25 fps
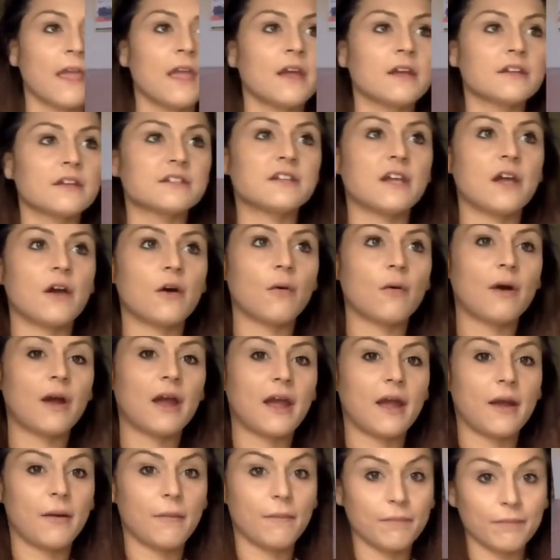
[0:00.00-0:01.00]
So
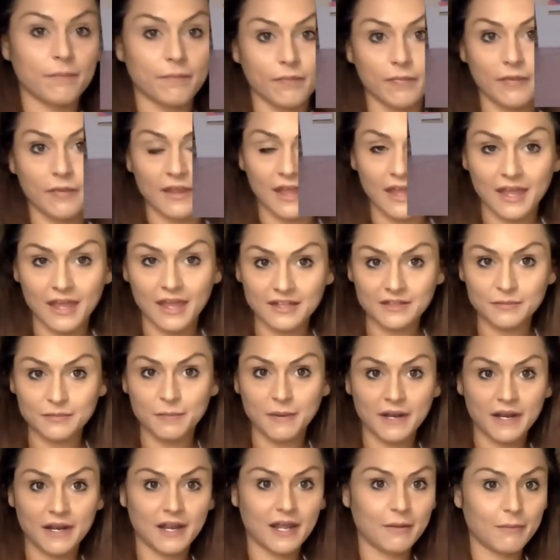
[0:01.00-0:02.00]
it's
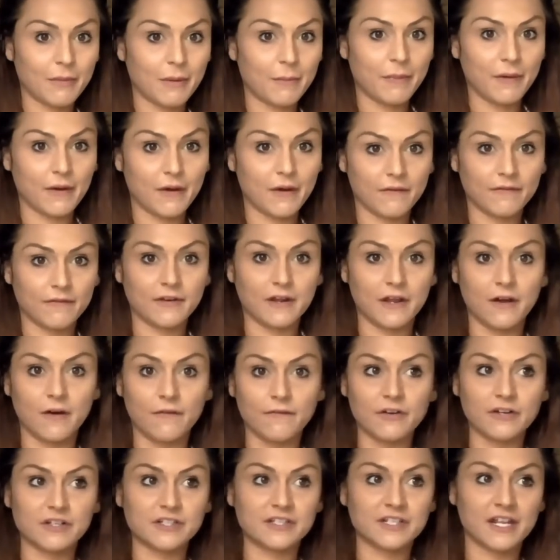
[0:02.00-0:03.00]
been like my birthday,
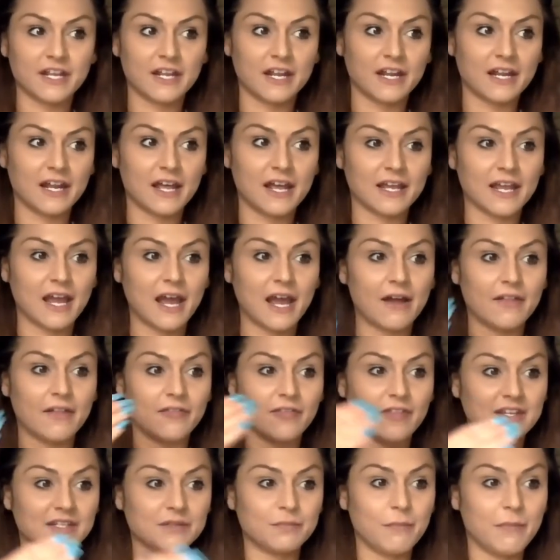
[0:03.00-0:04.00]
obviously, and like
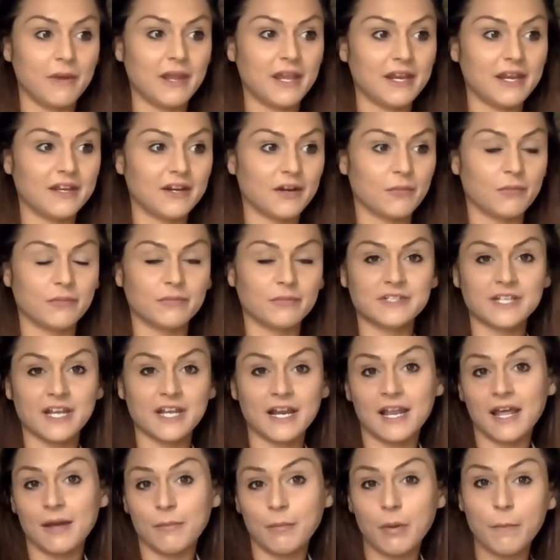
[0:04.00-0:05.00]
this medium, say
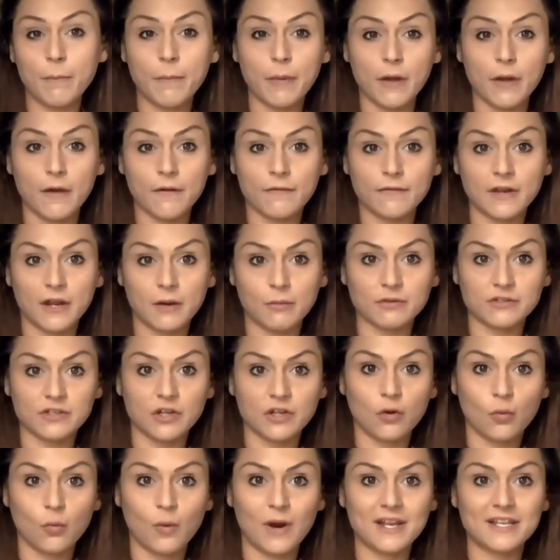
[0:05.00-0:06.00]
like my birthday was on
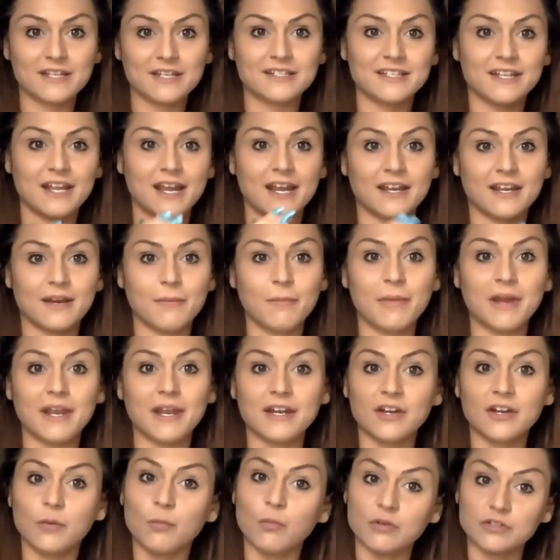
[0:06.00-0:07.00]
the Wednesday, the
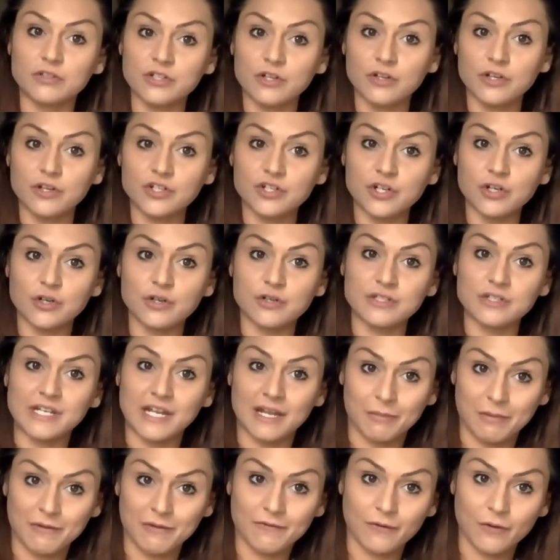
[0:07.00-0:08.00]
medium was on the
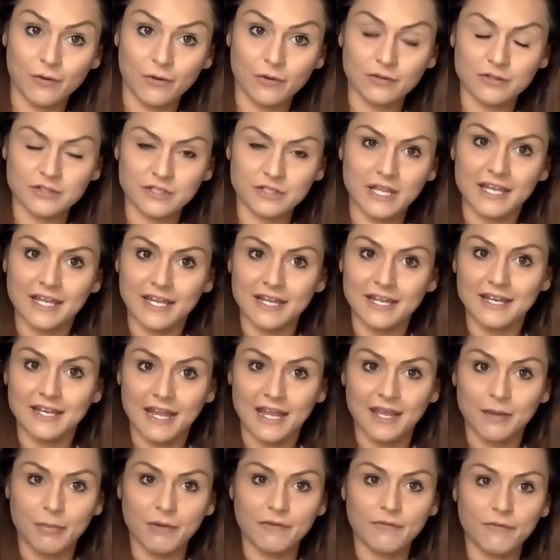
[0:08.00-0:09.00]
Tuesday before, so like a
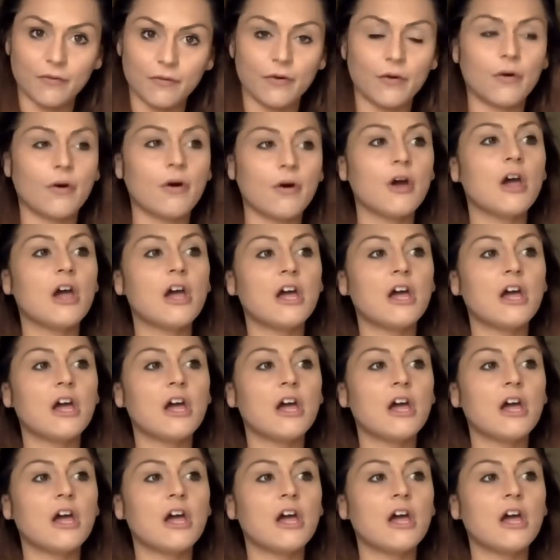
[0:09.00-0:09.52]
day before.